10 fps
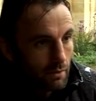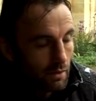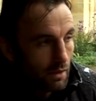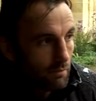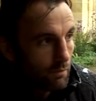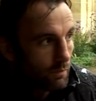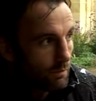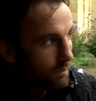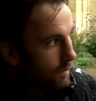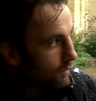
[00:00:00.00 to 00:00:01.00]
Um,
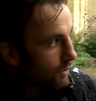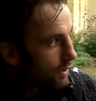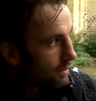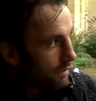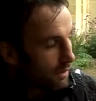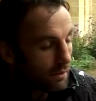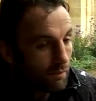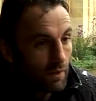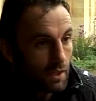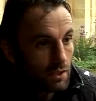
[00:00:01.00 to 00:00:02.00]
we've got a, a
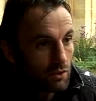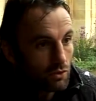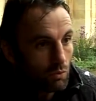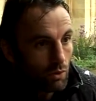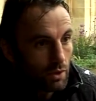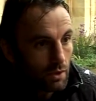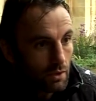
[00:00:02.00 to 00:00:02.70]
fairly young squad.